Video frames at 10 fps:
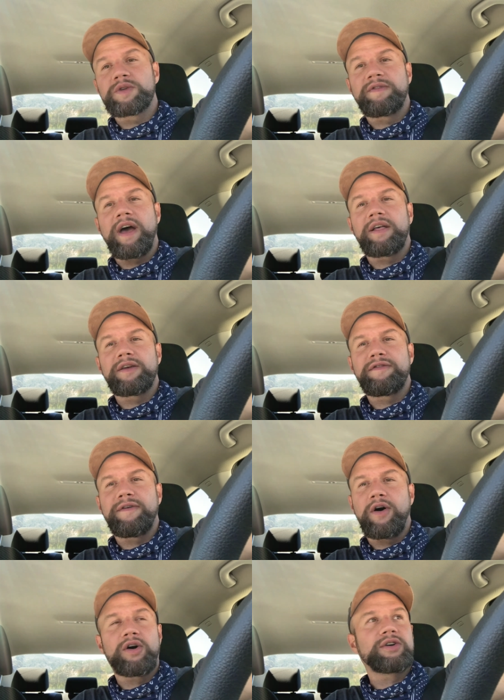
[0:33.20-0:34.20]
Valley
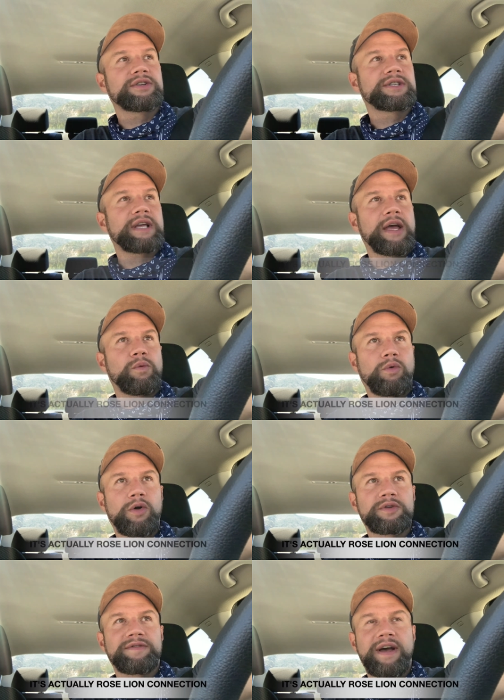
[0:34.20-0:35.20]
Falls and
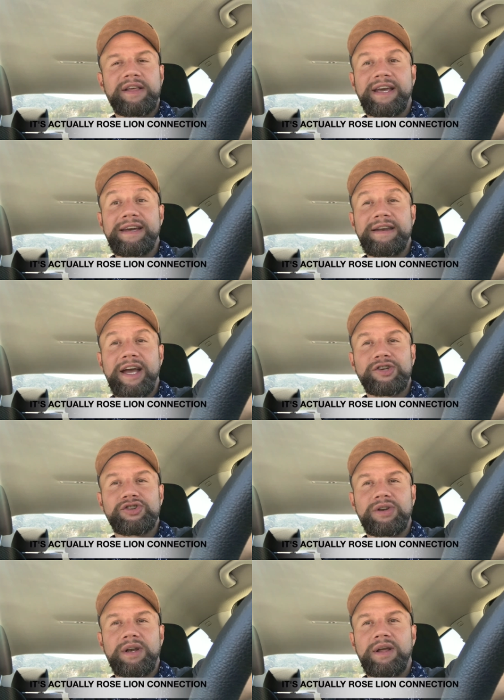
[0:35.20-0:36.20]
Rose Valley
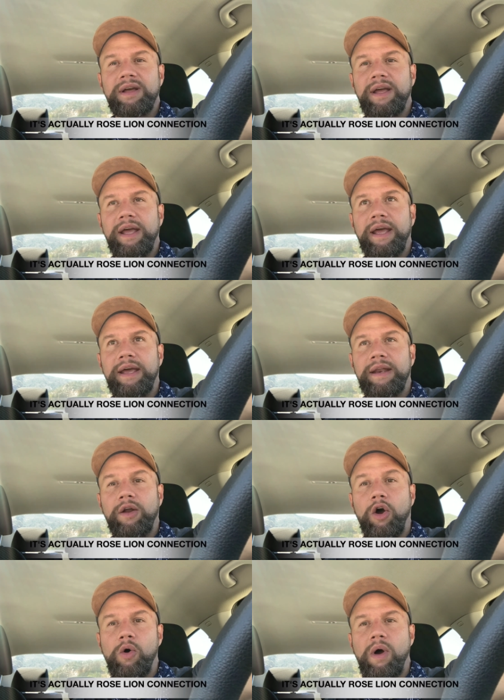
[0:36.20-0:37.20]
Connection in
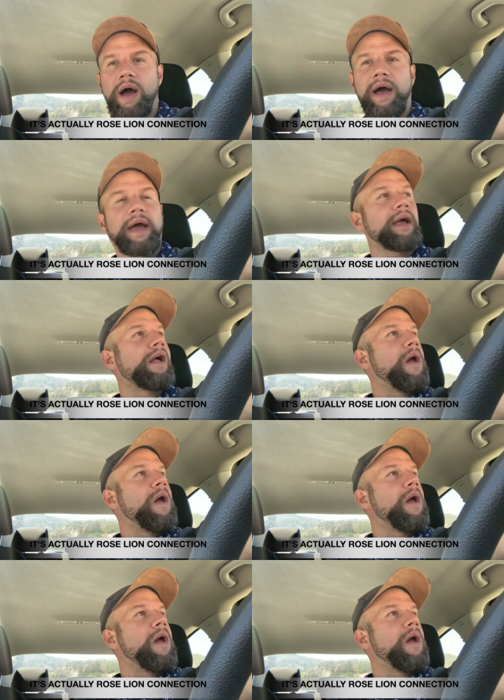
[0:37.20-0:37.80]
Ojai